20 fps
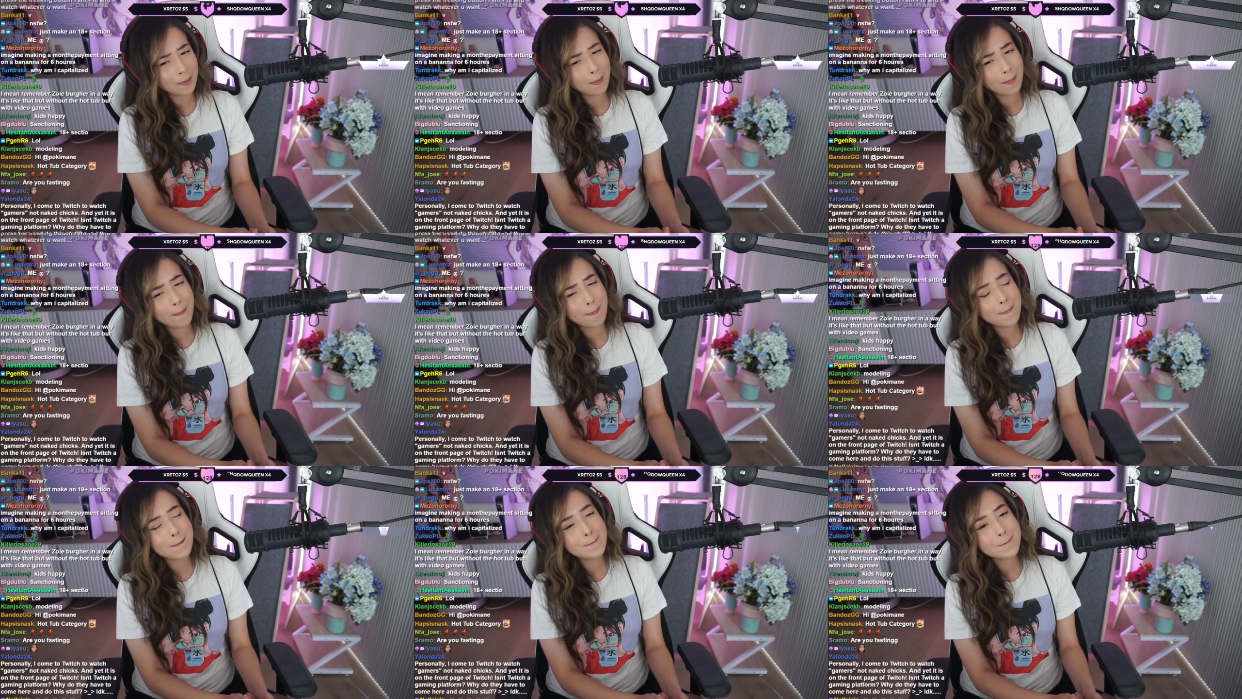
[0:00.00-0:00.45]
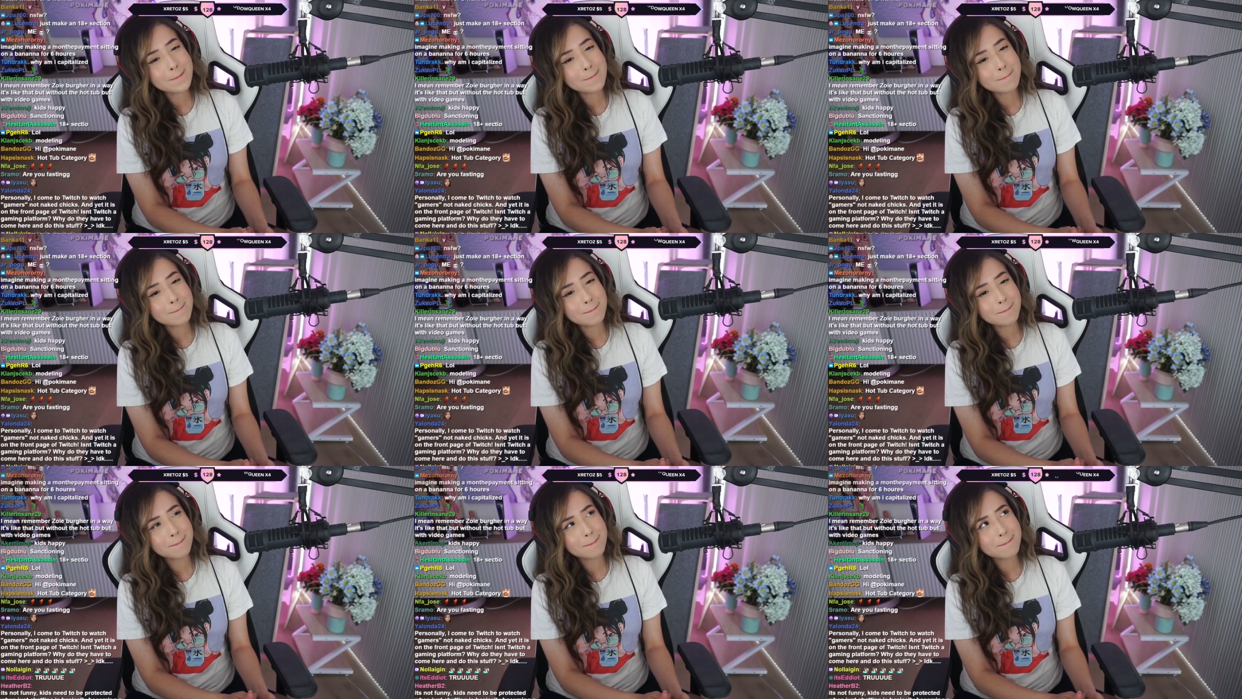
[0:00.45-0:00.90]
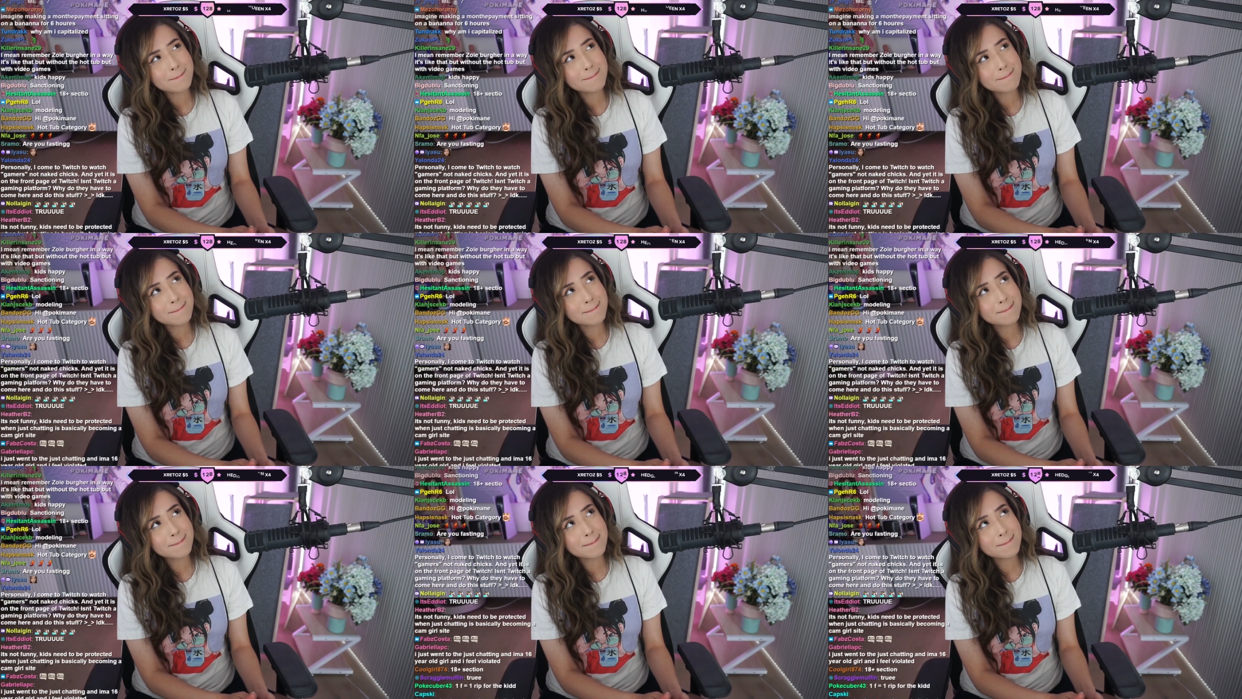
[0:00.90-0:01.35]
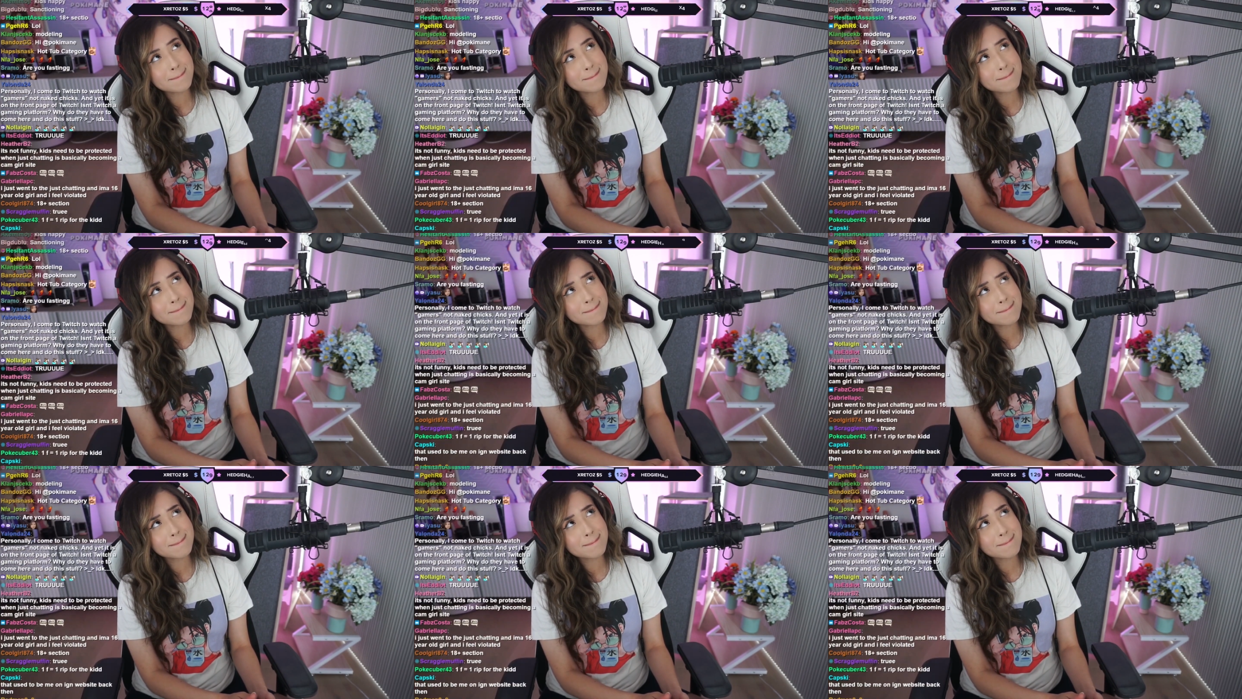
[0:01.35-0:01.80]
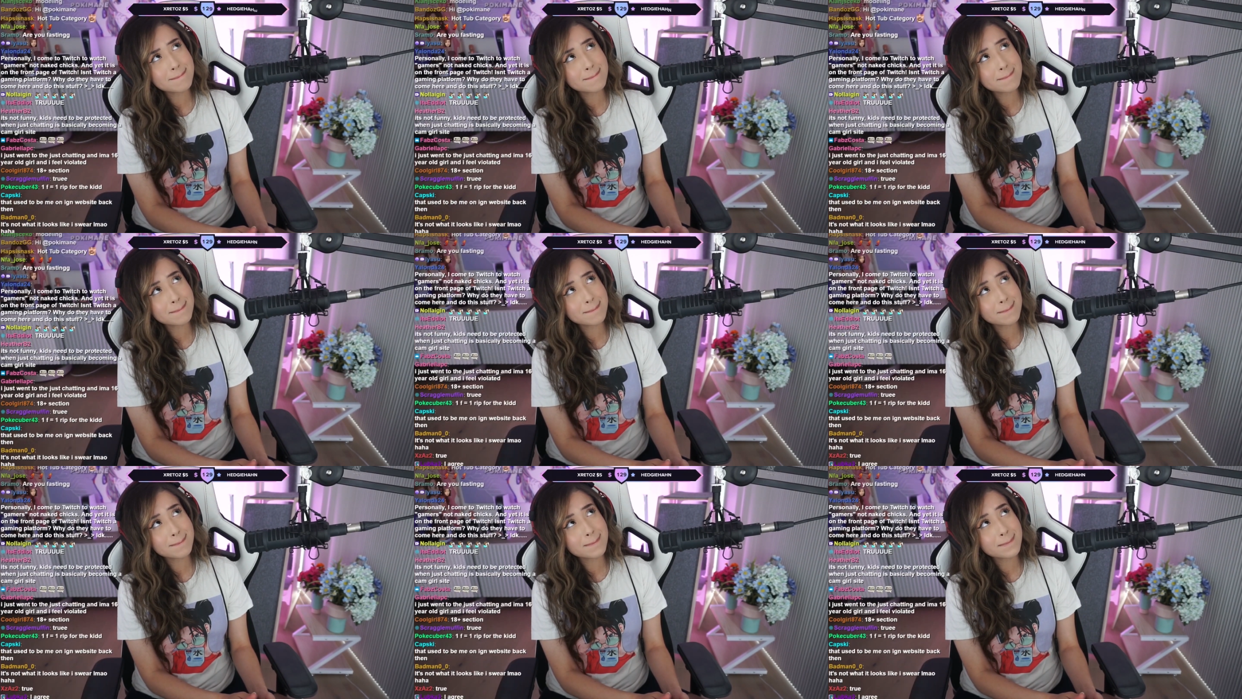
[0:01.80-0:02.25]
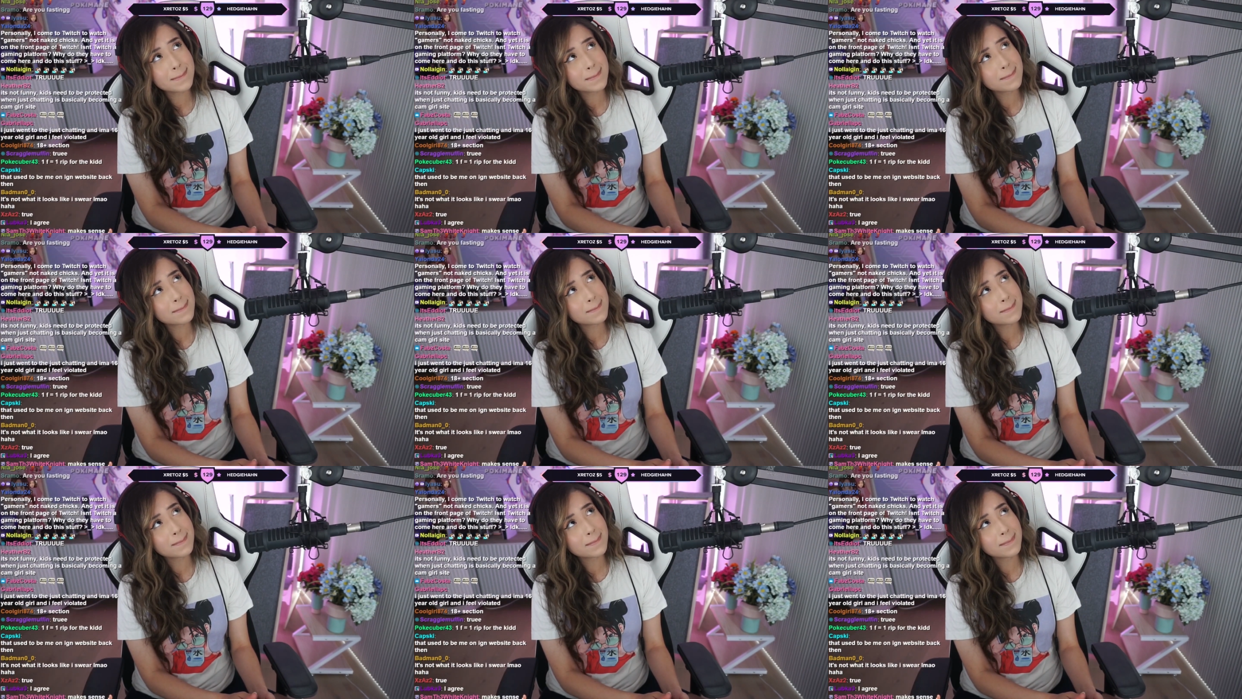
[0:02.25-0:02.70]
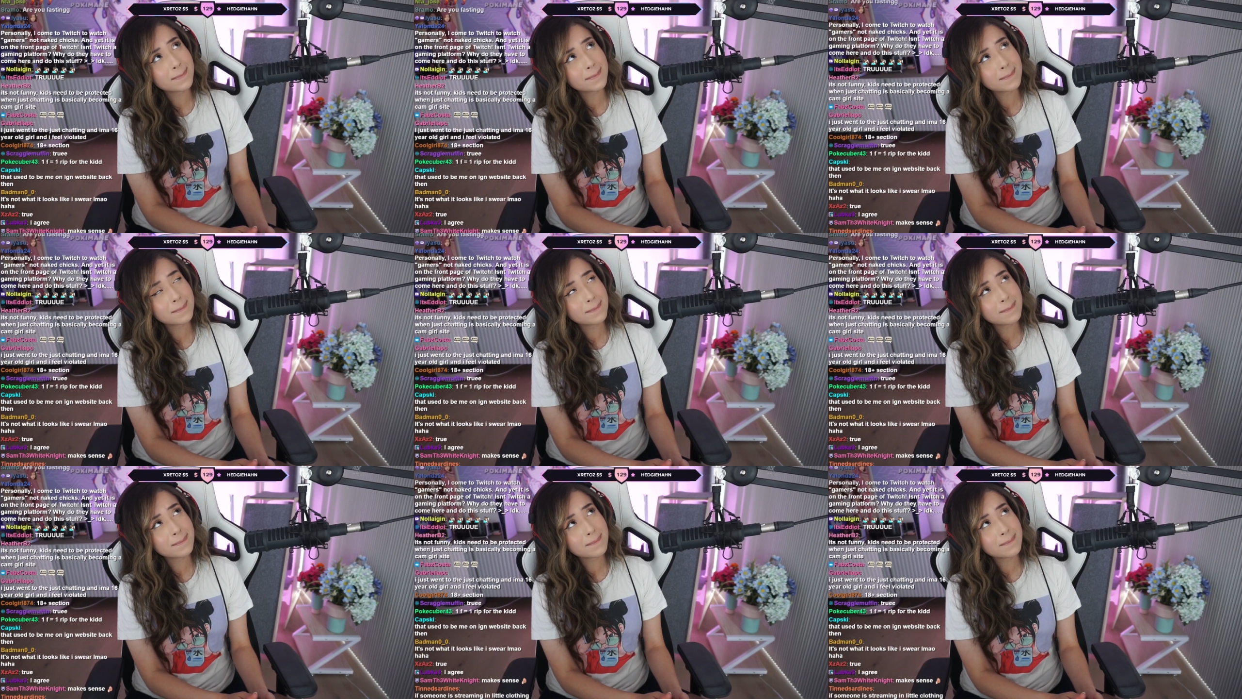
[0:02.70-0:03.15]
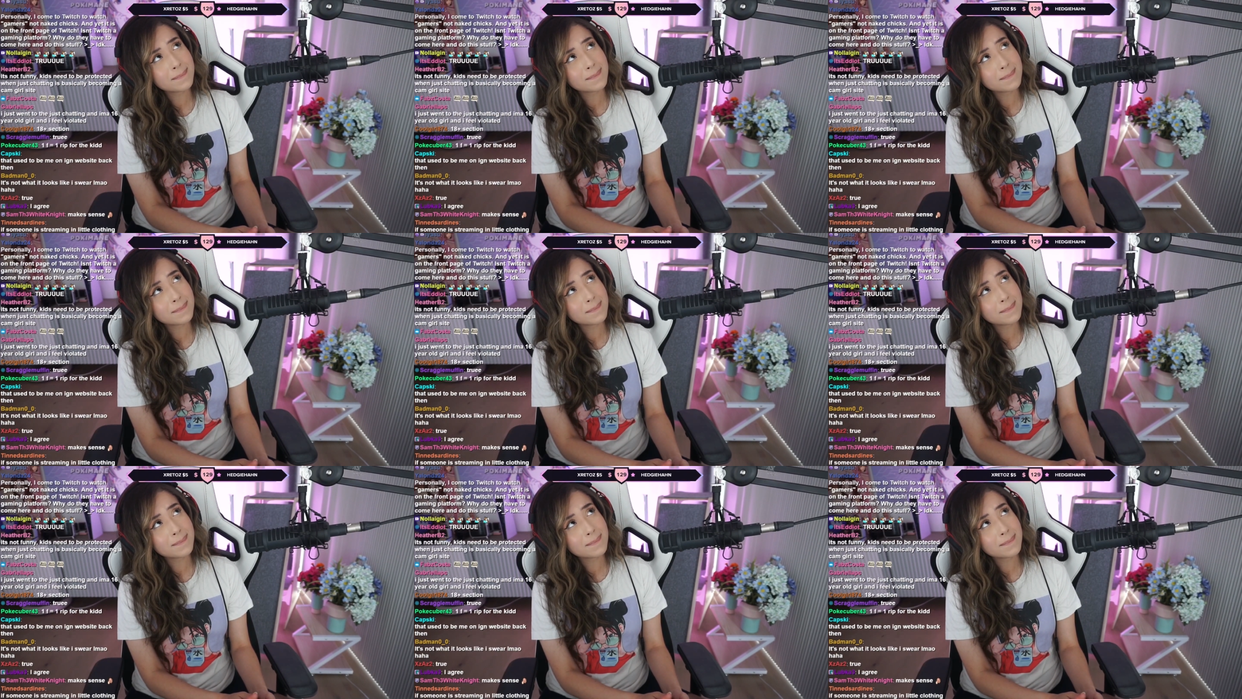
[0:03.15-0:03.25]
(silence)